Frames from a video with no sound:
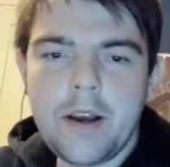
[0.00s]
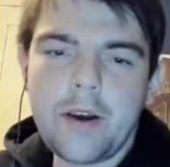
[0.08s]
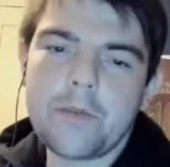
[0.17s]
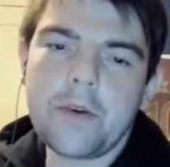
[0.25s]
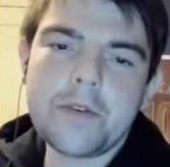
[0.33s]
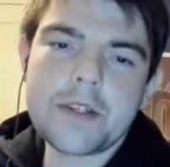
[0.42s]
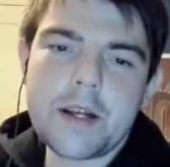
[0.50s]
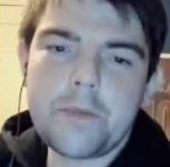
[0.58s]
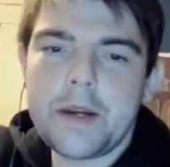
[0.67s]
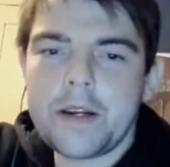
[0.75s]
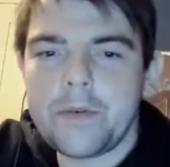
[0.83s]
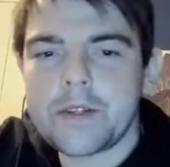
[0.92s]
I'd rather
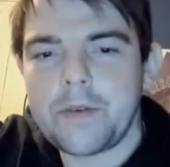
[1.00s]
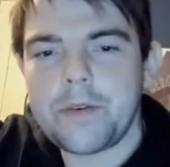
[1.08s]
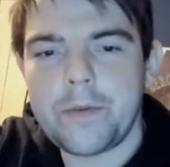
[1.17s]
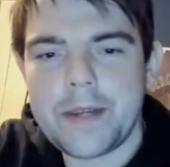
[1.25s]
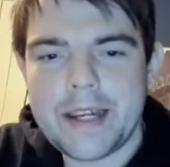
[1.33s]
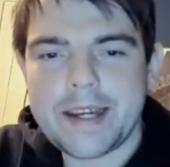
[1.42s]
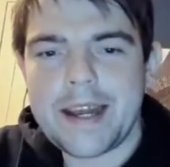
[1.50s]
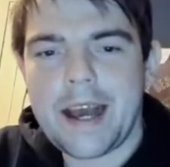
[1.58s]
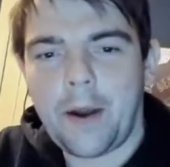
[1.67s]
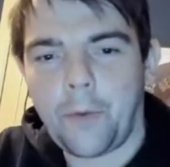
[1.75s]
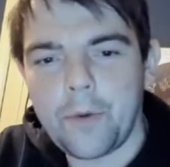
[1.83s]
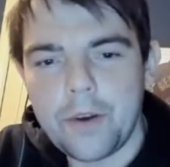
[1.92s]
celebrate that was something we did
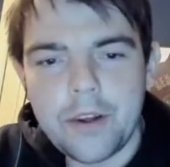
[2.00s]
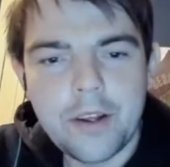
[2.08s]
now.